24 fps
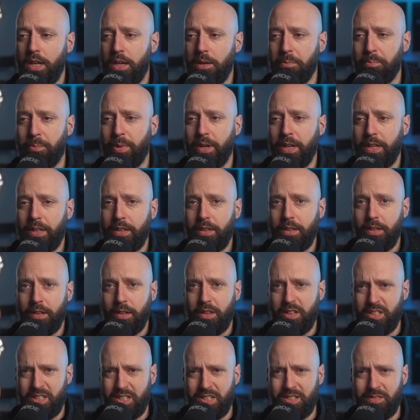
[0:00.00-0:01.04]
But
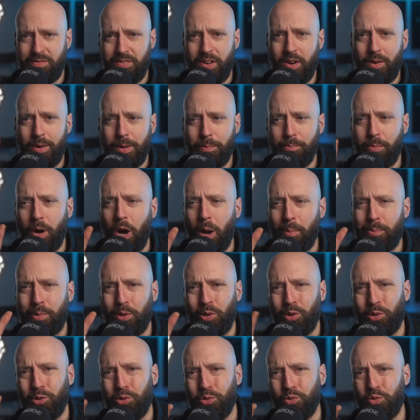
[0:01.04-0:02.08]
this is a very
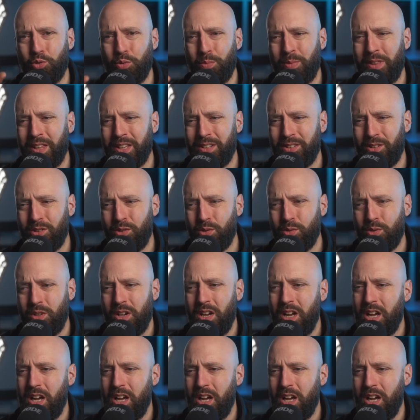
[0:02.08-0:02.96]
popular YouTube thing to do.